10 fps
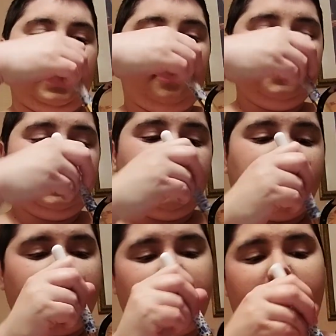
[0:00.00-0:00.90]
Honestly, I
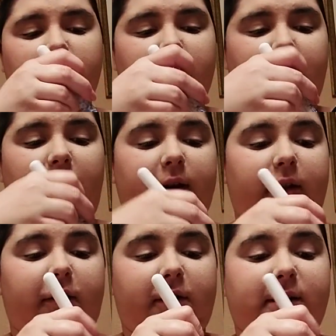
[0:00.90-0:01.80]
don't normally wear
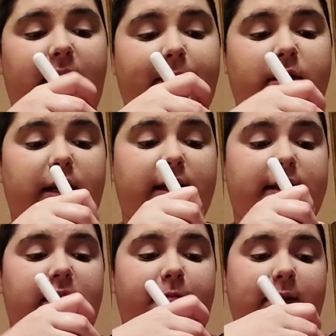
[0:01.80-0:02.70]
eyeliner because I have a
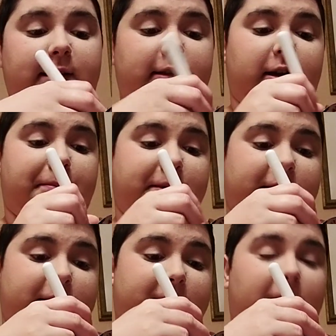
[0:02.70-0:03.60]
tendency of messing up,
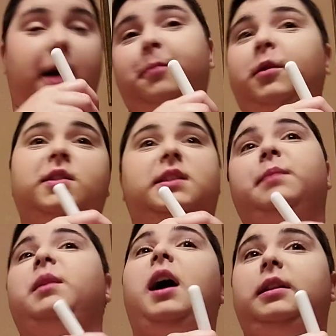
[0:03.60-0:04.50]
so I'm going to
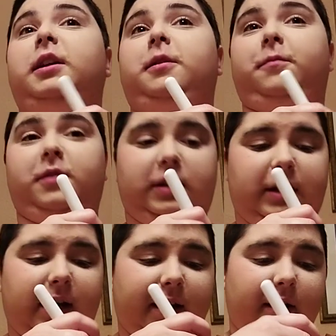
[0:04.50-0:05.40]
skip the eyeliner for
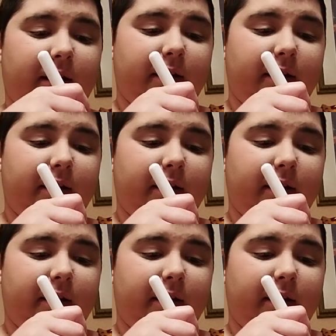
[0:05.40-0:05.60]
today.